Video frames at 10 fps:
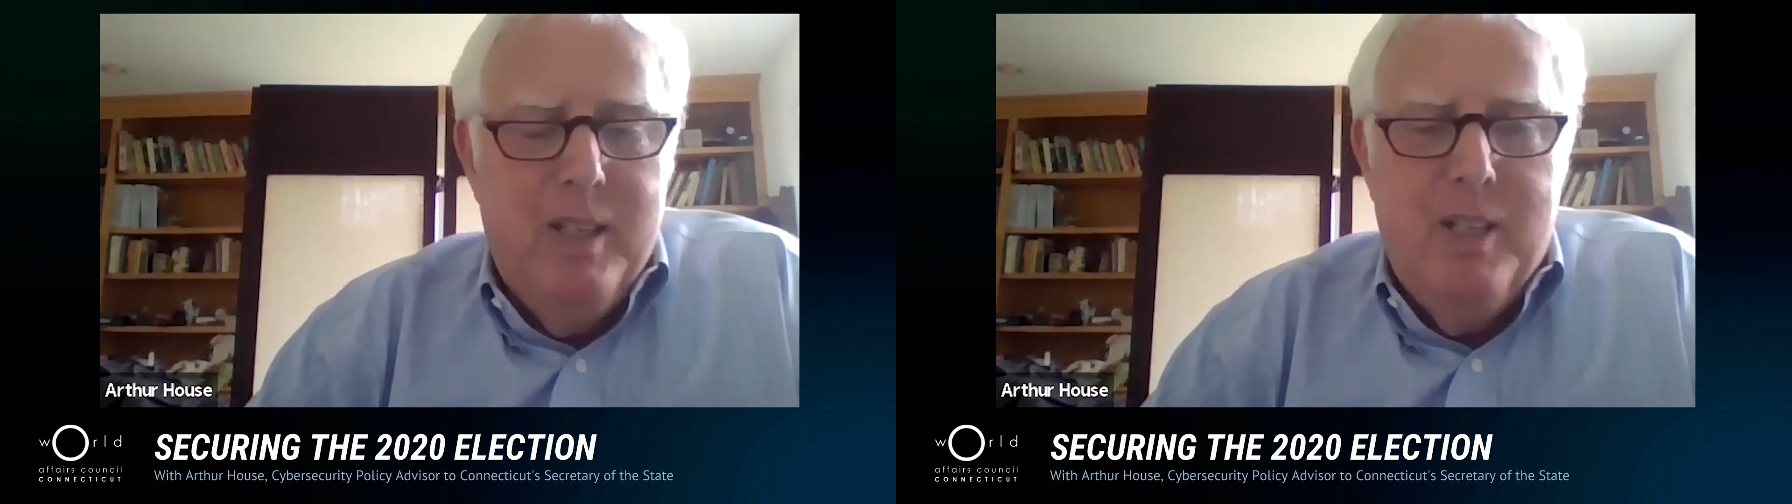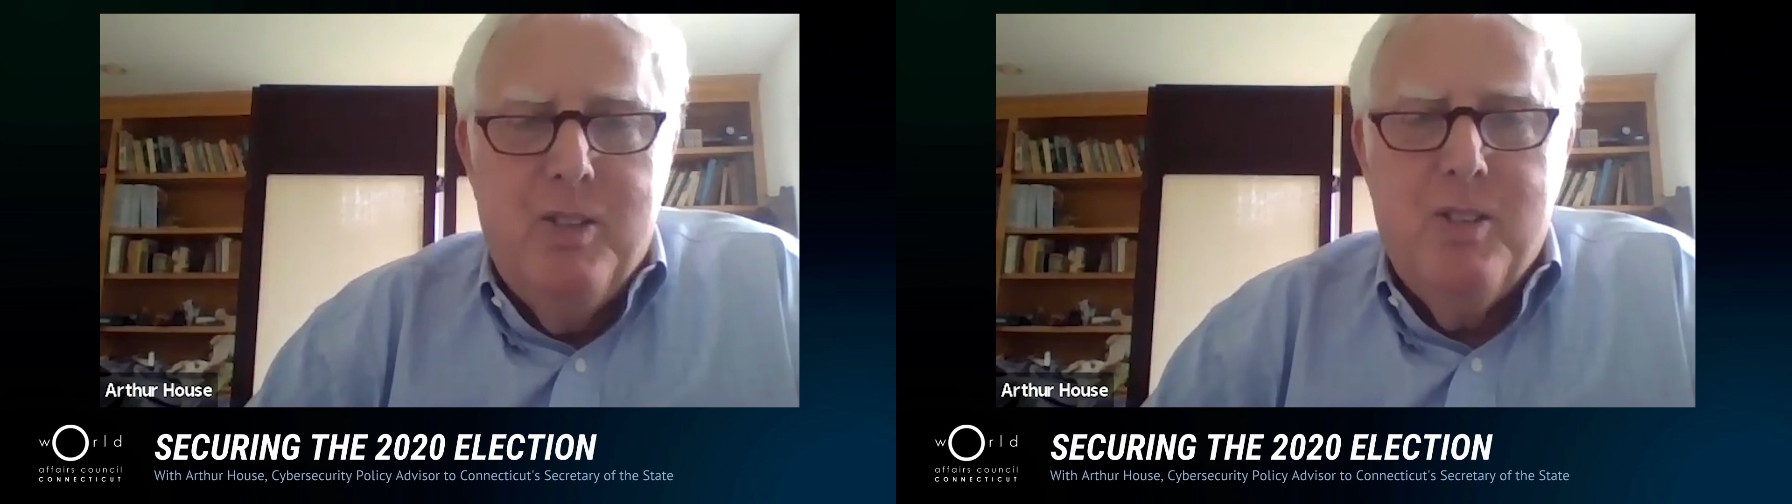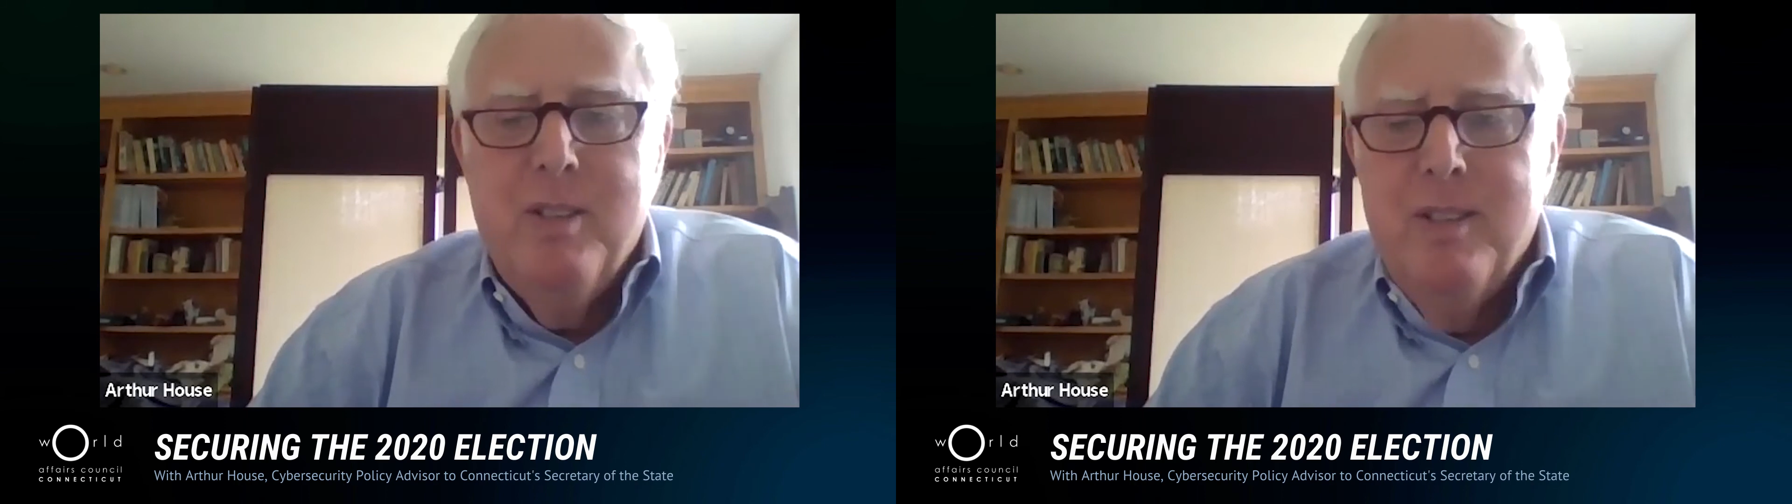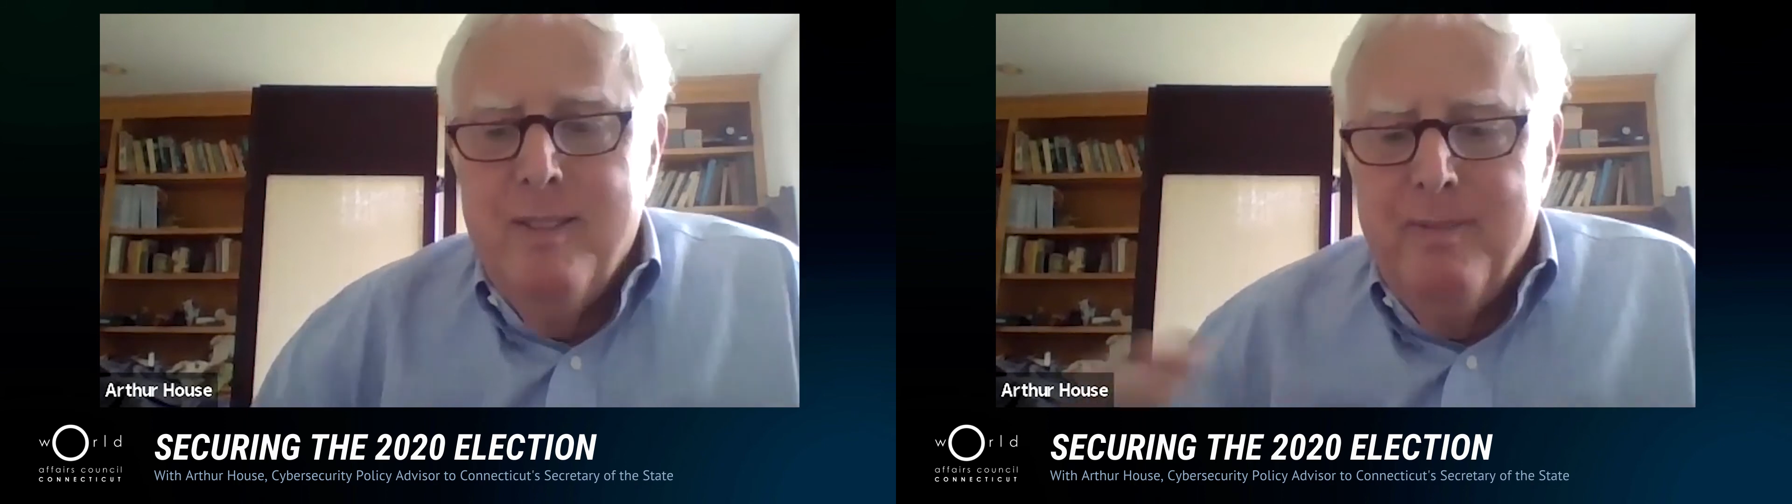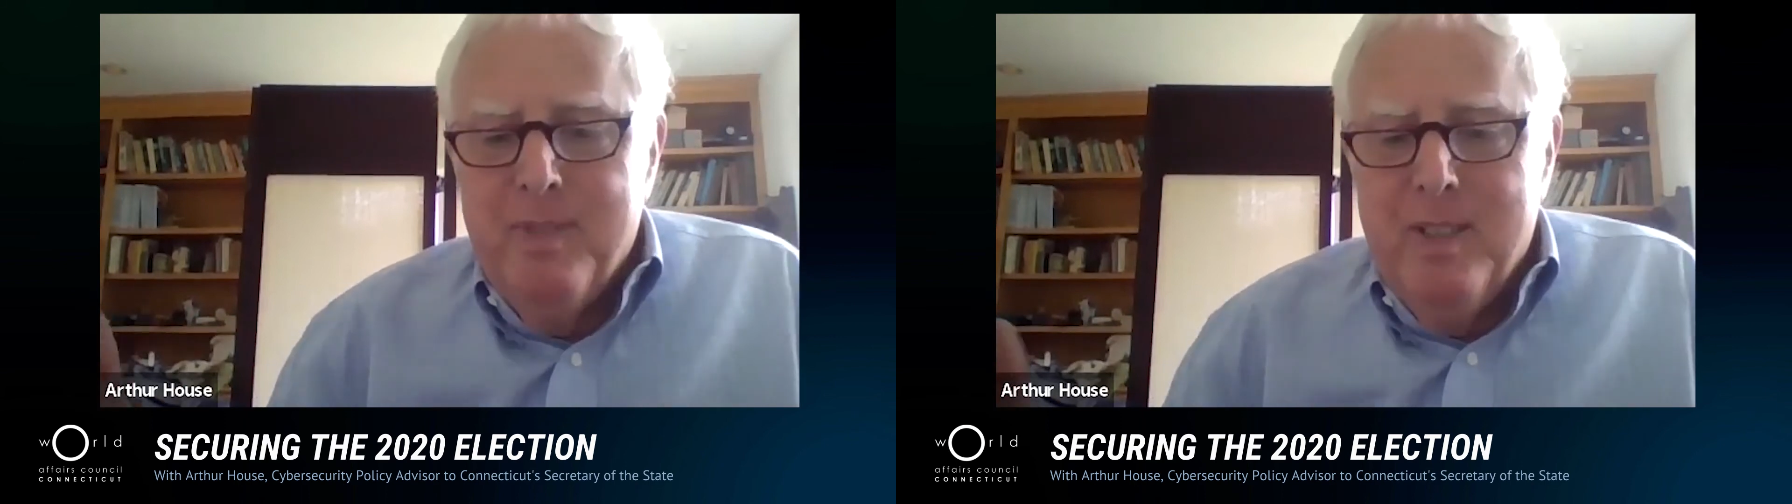needs
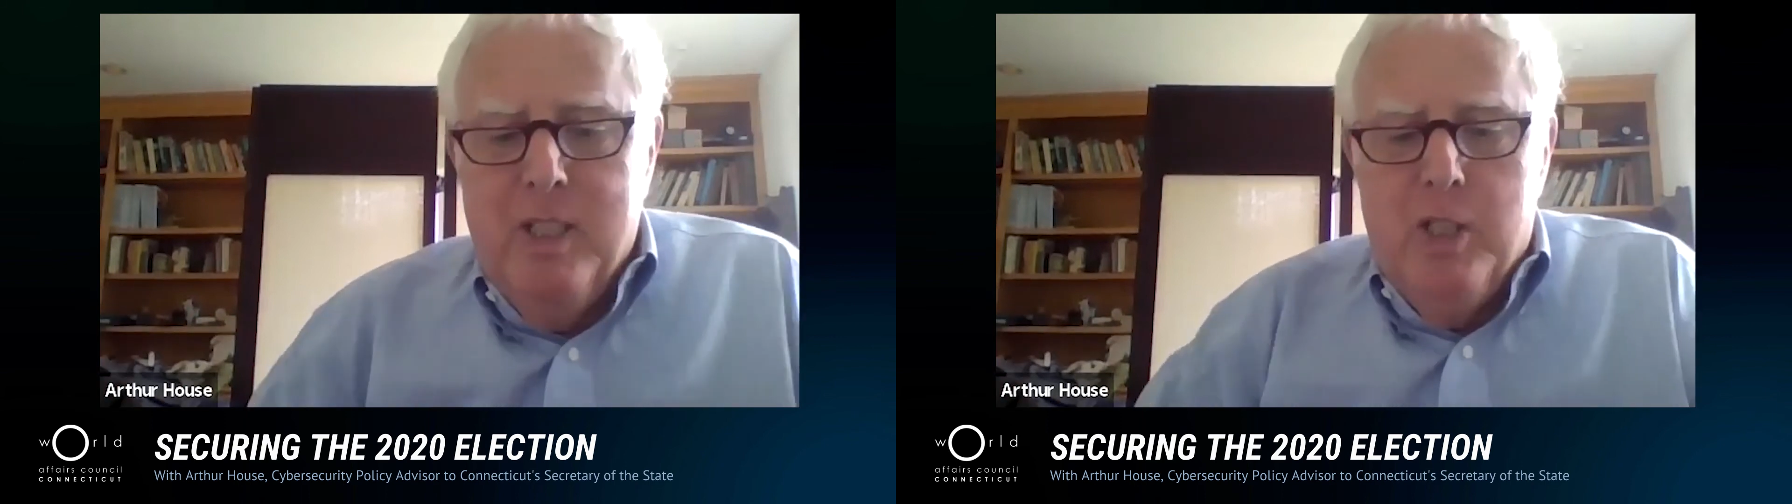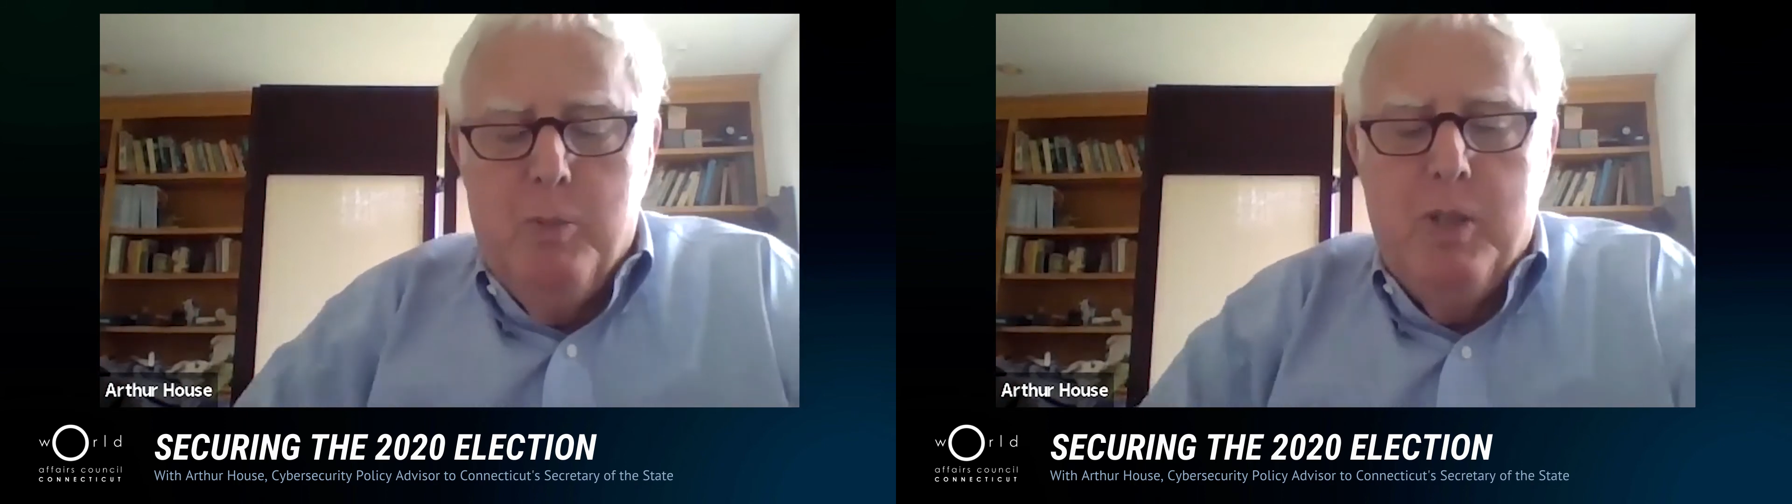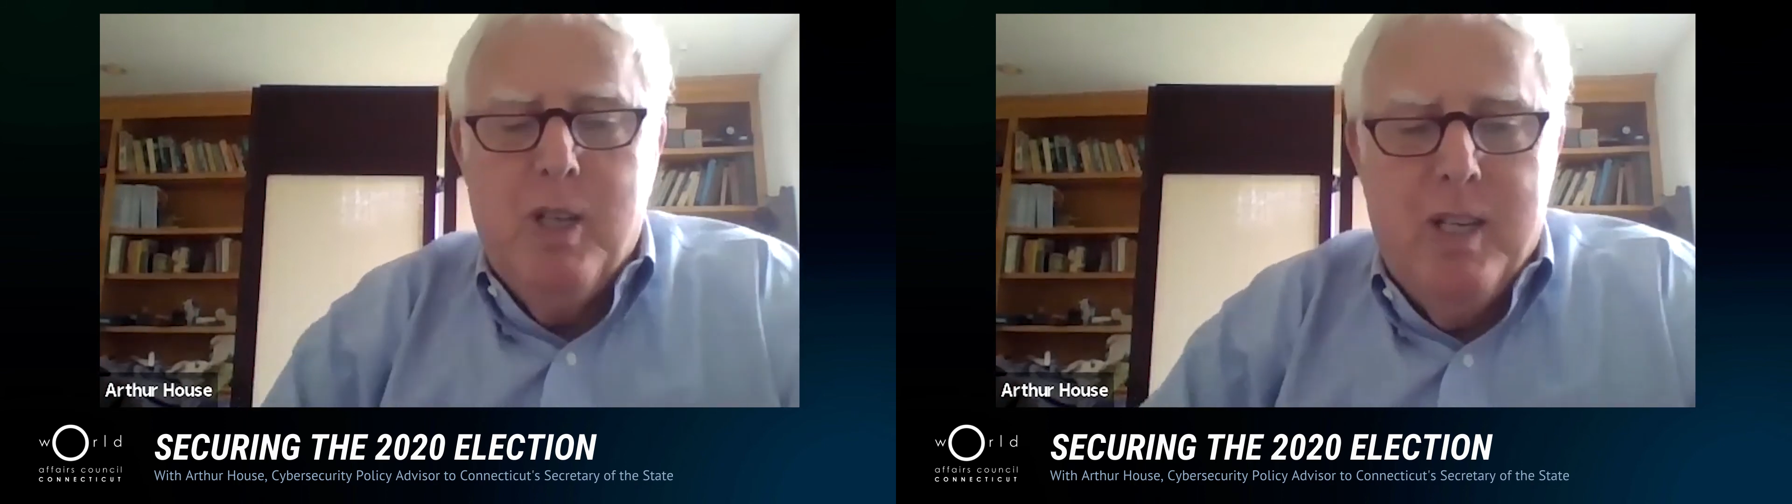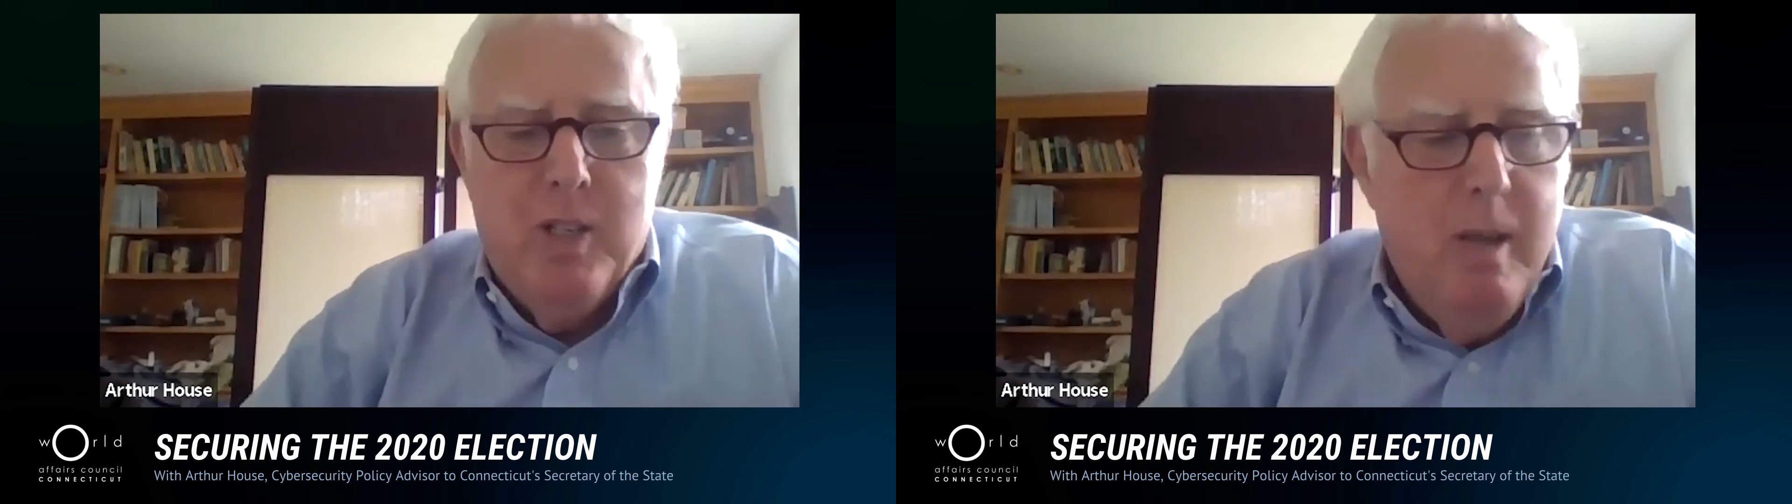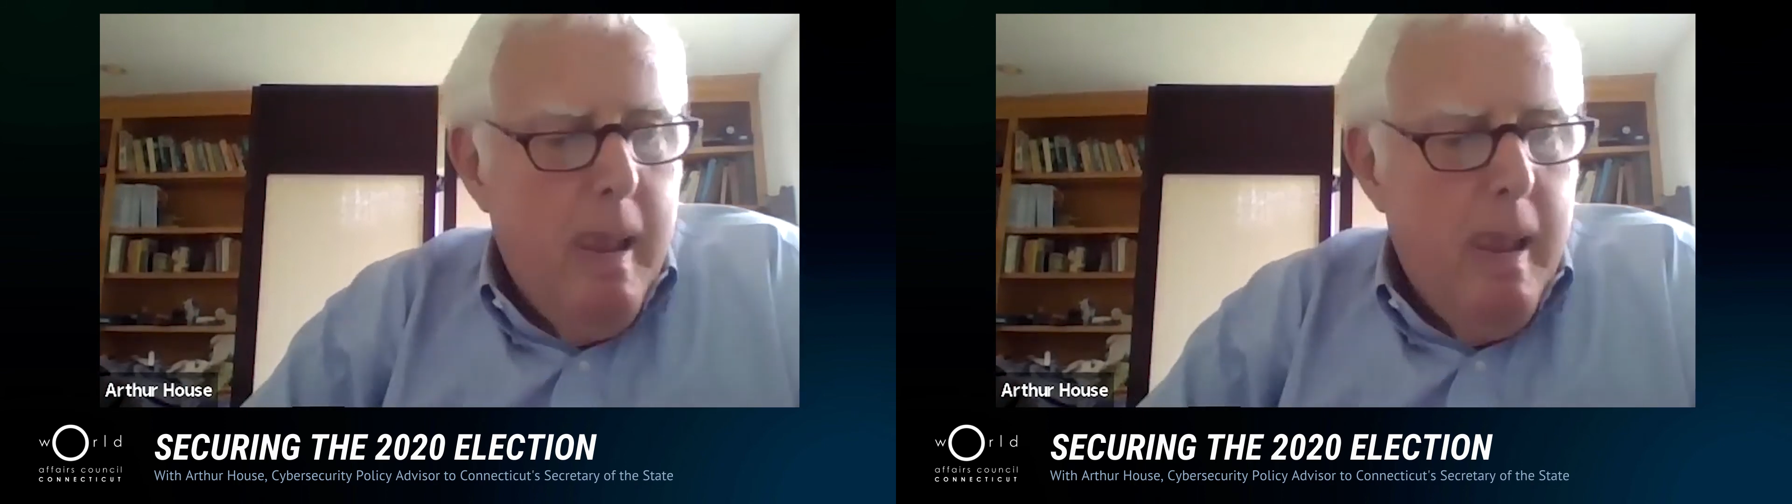to be changed.